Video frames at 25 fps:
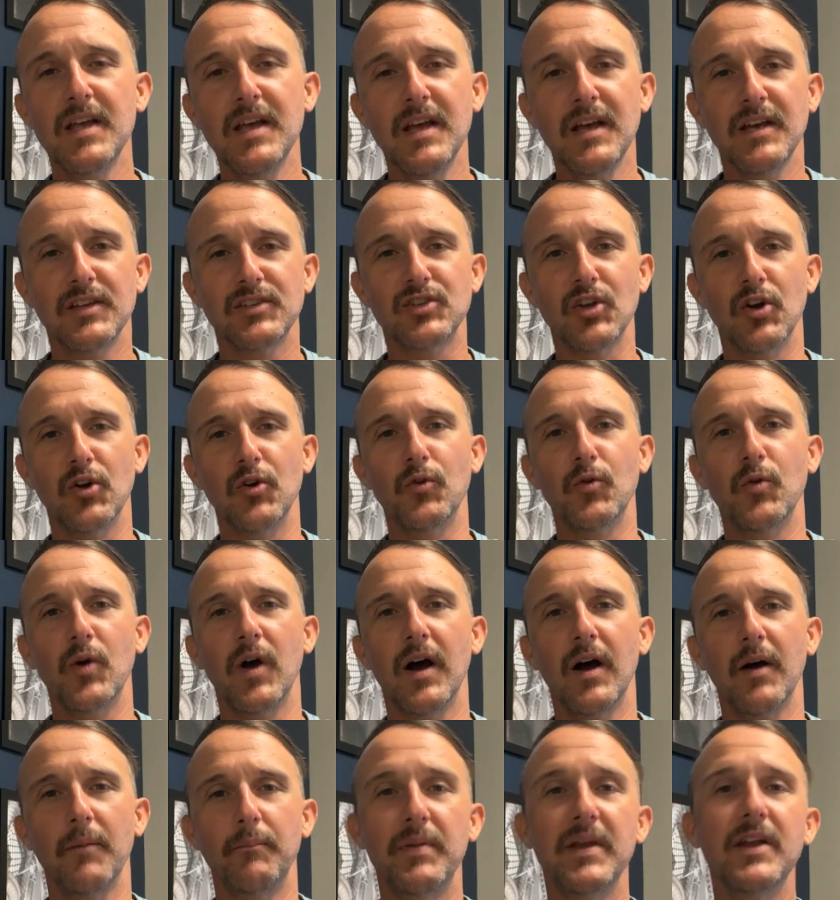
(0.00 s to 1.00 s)
So
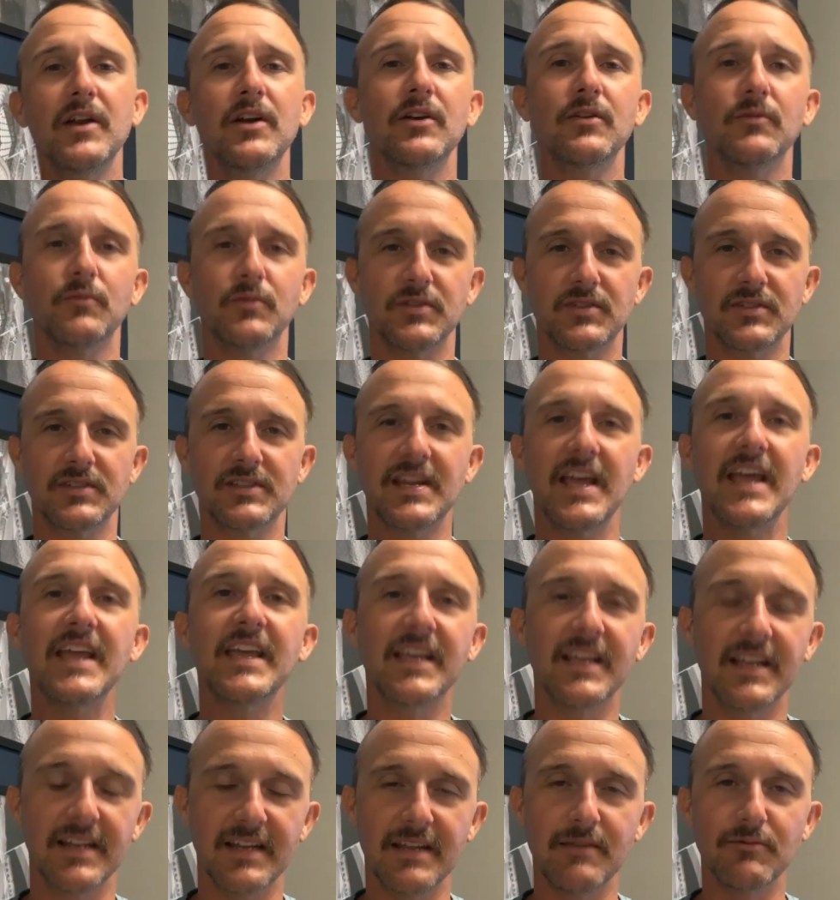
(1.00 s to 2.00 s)
uh, Peter was
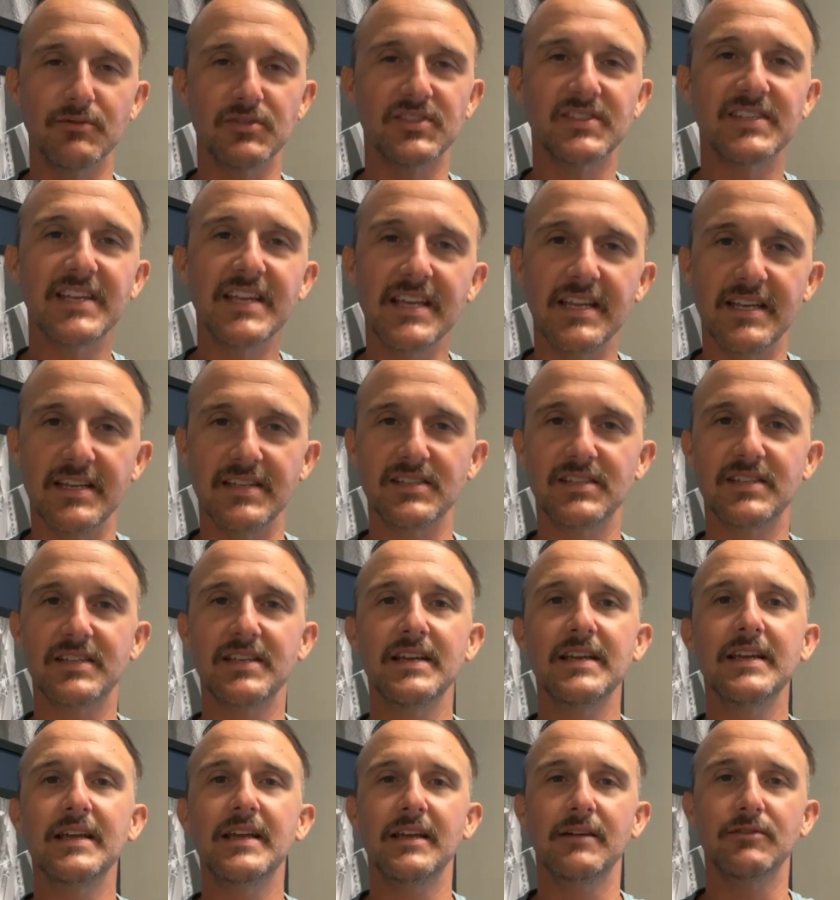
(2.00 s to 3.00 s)
taken, he was seized,
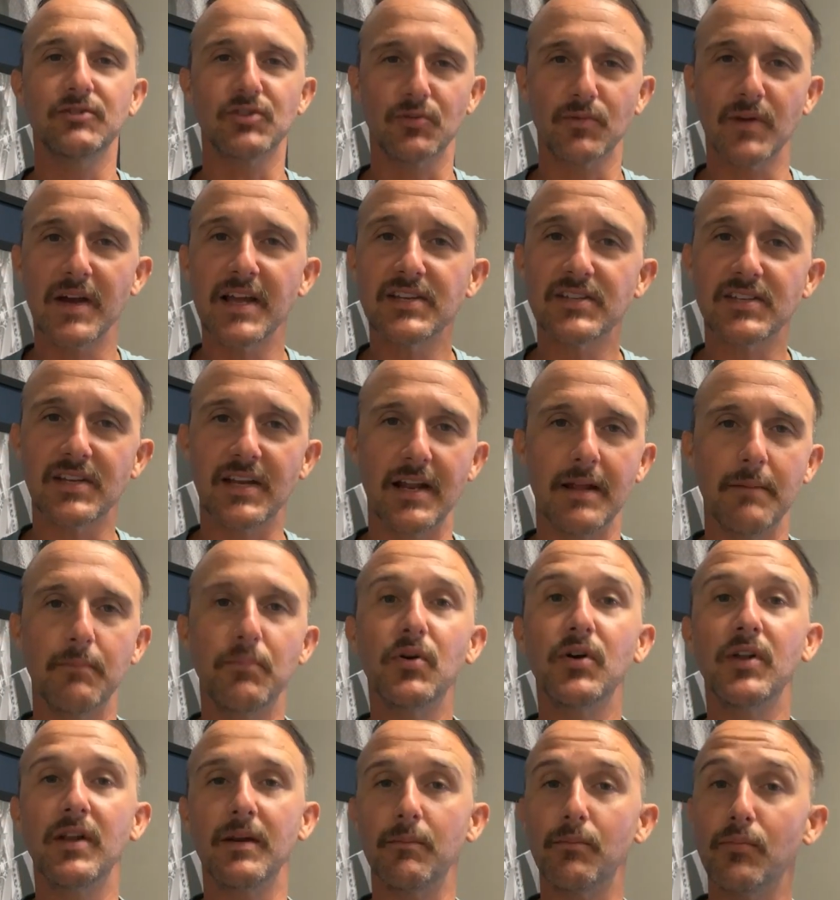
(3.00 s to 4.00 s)
he was arrested and
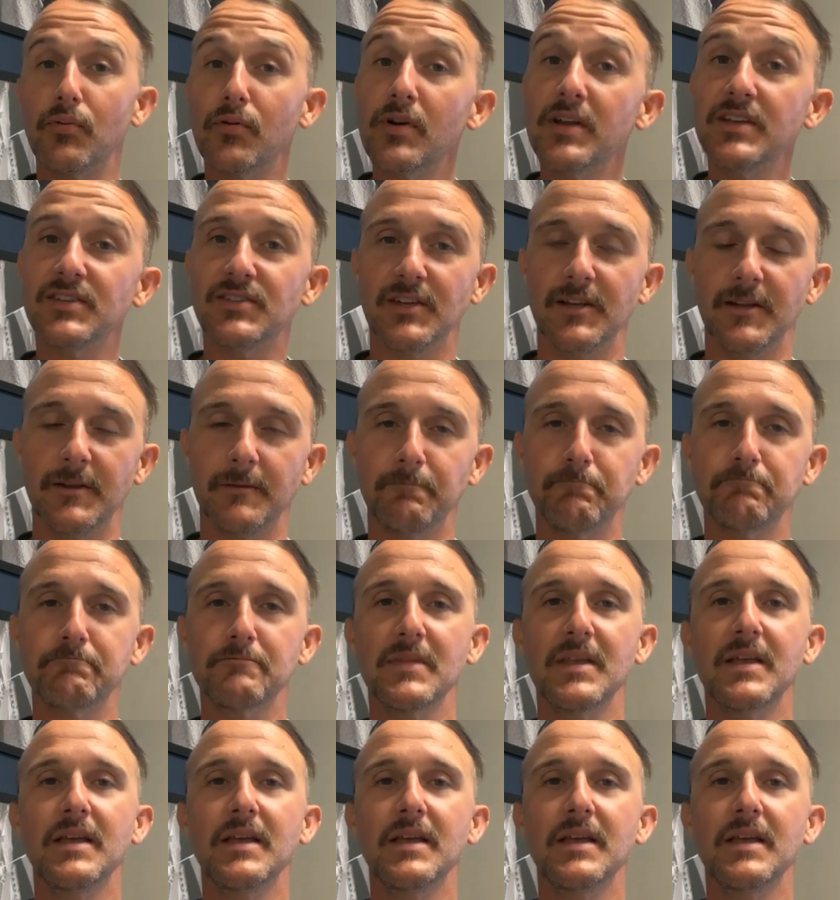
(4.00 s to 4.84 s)
put in prison.